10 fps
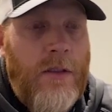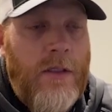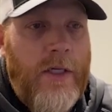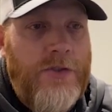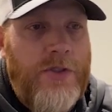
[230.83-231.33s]

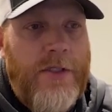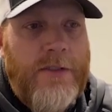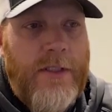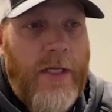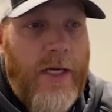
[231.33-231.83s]
And as you can
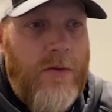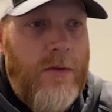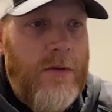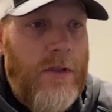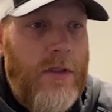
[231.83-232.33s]
see now,
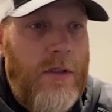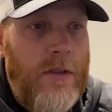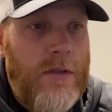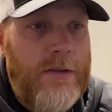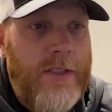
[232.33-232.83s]
we're
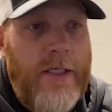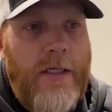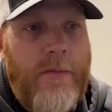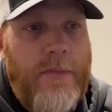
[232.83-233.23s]
setting up